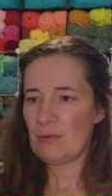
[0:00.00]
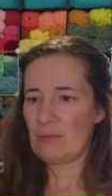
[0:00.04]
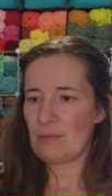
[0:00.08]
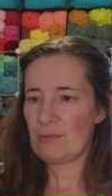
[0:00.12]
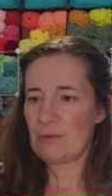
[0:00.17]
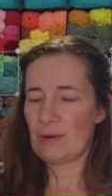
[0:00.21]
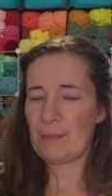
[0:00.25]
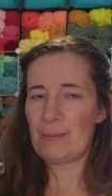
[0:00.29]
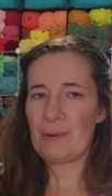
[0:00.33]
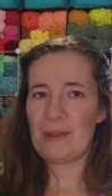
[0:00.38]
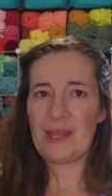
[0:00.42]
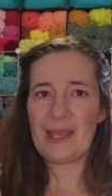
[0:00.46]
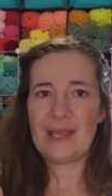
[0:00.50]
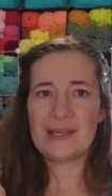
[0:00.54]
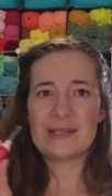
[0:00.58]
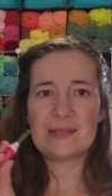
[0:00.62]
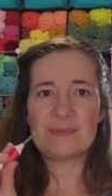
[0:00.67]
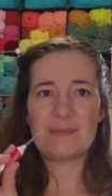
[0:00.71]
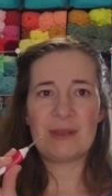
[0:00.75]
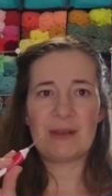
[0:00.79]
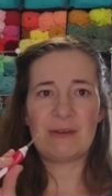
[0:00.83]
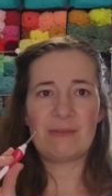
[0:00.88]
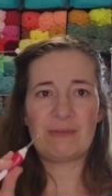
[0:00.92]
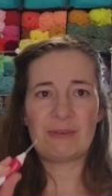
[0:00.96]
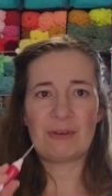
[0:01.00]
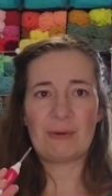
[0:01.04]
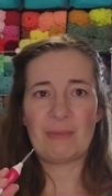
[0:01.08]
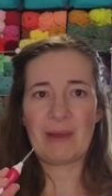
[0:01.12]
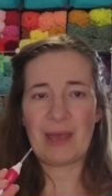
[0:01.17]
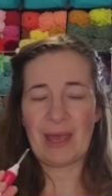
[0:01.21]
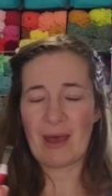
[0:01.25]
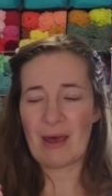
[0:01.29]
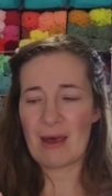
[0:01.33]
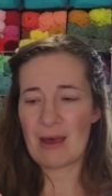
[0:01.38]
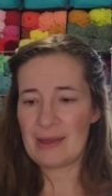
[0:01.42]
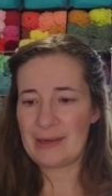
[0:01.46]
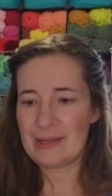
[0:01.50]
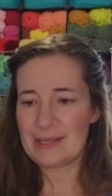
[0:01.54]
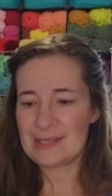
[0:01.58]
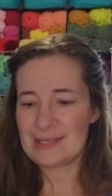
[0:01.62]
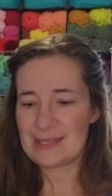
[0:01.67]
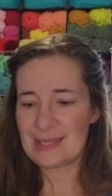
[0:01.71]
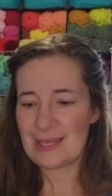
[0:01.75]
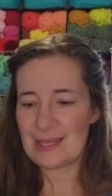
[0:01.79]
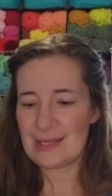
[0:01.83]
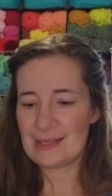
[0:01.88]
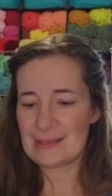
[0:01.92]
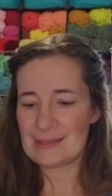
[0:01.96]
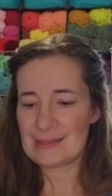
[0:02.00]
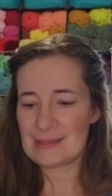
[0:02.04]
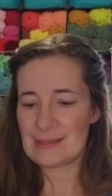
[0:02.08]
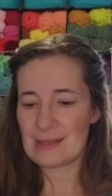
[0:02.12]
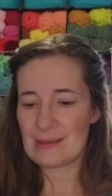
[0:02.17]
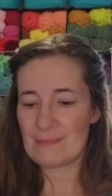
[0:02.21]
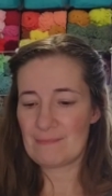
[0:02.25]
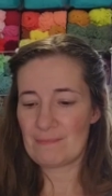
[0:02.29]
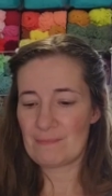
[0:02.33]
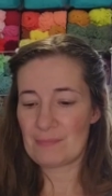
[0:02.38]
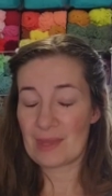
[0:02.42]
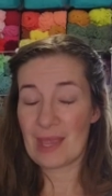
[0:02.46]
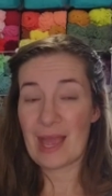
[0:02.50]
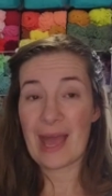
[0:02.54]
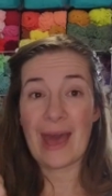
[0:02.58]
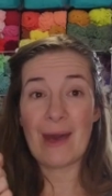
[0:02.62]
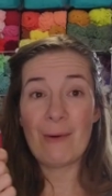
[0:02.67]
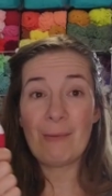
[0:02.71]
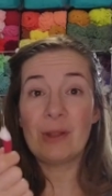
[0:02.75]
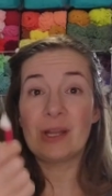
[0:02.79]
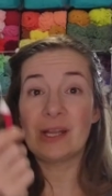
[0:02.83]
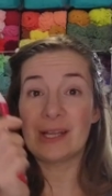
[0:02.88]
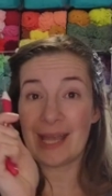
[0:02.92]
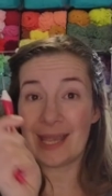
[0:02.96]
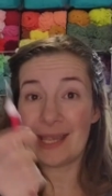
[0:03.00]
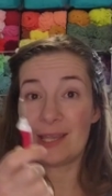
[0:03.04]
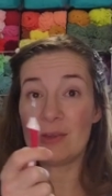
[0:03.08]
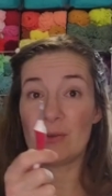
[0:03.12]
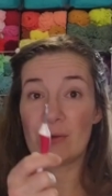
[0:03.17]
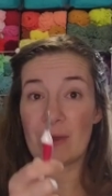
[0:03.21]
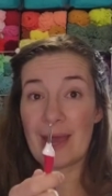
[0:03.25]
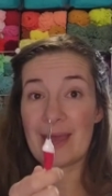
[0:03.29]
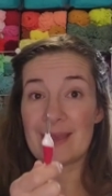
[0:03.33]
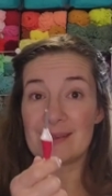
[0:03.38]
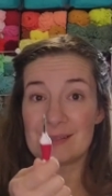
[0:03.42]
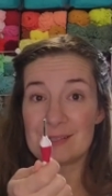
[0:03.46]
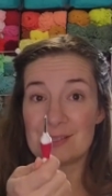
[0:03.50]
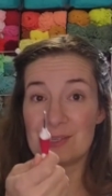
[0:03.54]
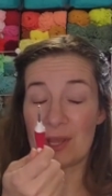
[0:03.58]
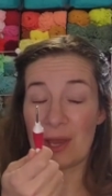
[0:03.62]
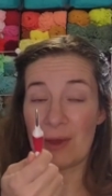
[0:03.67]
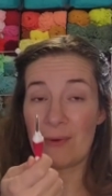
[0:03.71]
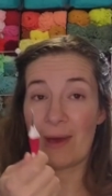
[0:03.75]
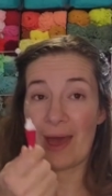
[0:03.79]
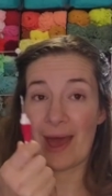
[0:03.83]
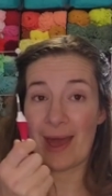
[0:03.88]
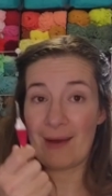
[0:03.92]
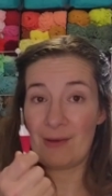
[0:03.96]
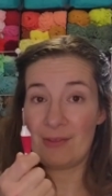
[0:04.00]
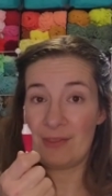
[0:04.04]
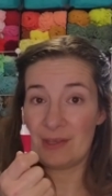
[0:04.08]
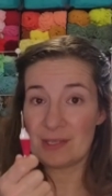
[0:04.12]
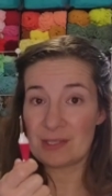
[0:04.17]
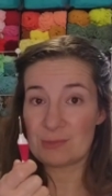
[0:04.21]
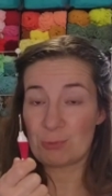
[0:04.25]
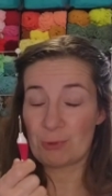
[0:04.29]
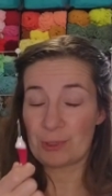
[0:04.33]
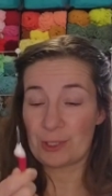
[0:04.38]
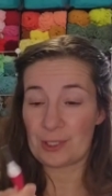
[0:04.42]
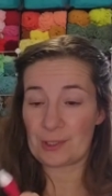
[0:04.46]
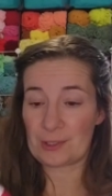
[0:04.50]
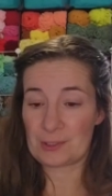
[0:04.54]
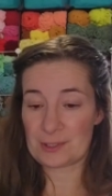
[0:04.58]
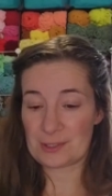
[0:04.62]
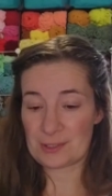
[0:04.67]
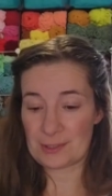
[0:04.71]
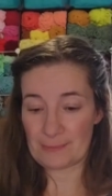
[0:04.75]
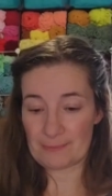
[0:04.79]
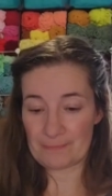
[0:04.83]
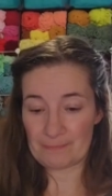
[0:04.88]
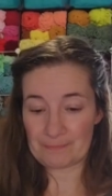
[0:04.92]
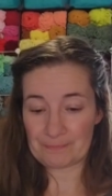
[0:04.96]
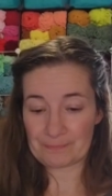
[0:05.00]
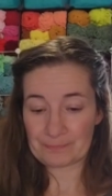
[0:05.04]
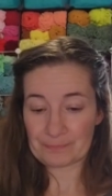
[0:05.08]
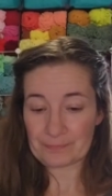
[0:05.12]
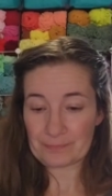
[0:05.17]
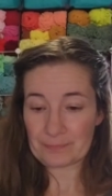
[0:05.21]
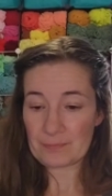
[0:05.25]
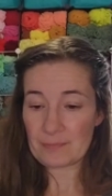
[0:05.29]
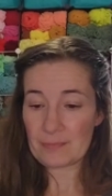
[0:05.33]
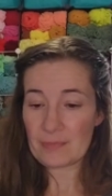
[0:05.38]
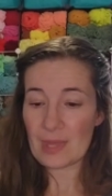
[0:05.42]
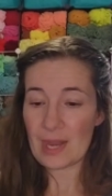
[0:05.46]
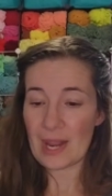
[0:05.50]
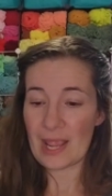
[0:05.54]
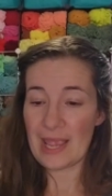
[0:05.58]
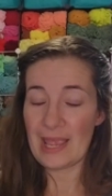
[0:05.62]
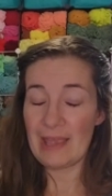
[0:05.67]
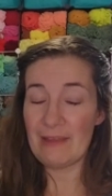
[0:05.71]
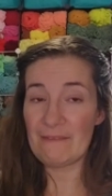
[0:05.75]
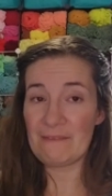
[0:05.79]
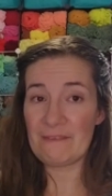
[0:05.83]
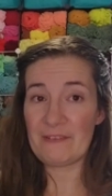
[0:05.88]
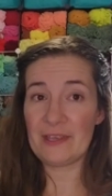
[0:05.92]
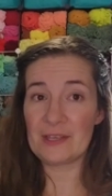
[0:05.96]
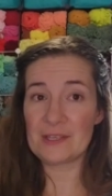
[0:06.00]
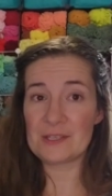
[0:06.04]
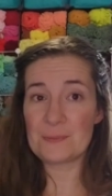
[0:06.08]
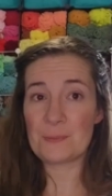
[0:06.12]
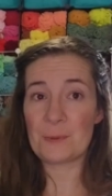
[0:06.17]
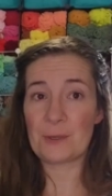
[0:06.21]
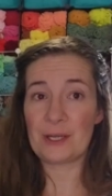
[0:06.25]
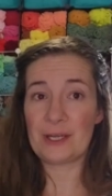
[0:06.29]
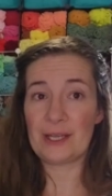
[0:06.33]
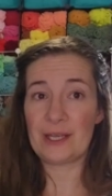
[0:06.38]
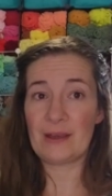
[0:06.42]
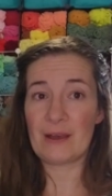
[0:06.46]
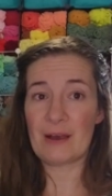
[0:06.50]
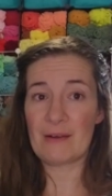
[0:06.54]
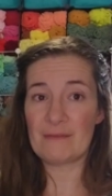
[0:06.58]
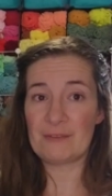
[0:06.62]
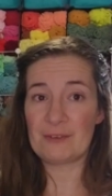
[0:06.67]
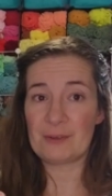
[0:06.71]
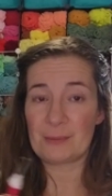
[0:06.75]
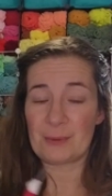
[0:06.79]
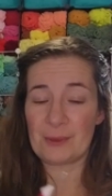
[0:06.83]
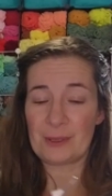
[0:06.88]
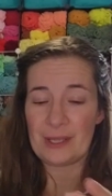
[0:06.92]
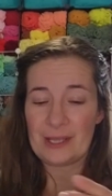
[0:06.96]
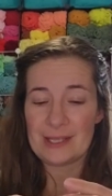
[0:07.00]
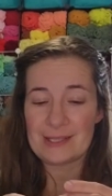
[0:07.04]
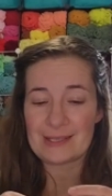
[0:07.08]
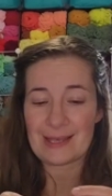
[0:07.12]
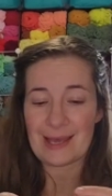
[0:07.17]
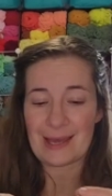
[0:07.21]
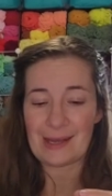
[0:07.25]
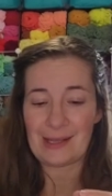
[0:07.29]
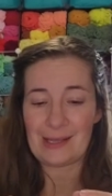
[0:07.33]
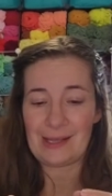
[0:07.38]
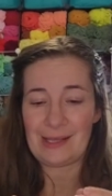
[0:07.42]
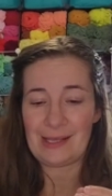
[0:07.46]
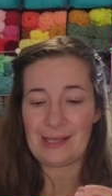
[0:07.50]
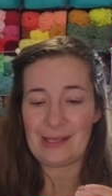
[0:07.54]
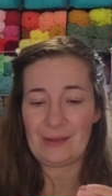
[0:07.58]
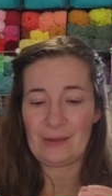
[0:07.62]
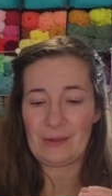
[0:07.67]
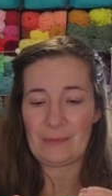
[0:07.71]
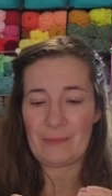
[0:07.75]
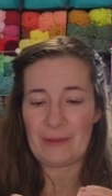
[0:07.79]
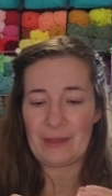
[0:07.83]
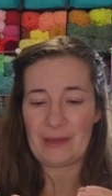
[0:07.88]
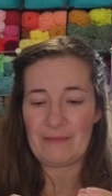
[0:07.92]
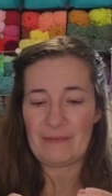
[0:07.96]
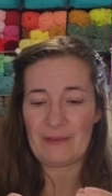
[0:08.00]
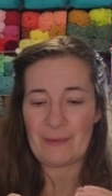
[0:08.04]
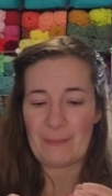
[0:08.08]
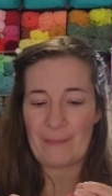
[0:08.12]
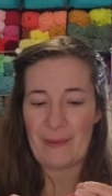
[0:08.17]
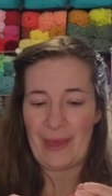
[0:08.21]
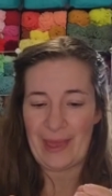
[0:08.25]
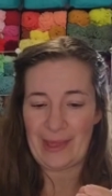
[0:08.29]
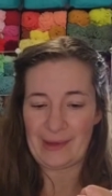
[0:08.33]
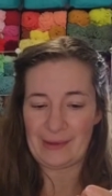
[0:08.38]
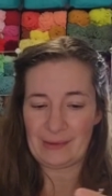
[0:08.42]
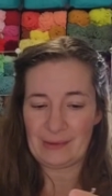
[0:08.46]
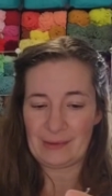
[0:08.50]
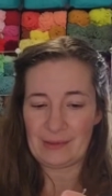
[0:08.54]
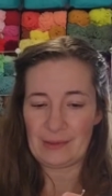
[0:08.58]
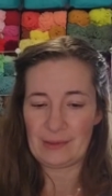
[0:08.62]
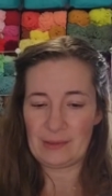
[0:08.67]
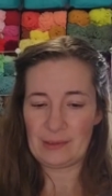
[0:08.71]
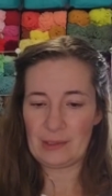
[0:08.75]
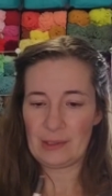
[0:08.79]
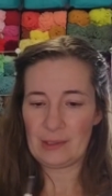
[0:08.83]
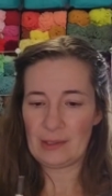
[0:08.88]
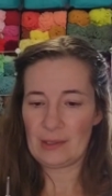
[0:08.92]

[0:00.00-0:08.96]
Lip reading: replacement for my Odysseys. I will let you guys know how this works. It feels pretty comfortable. It's got a little bit of a bend.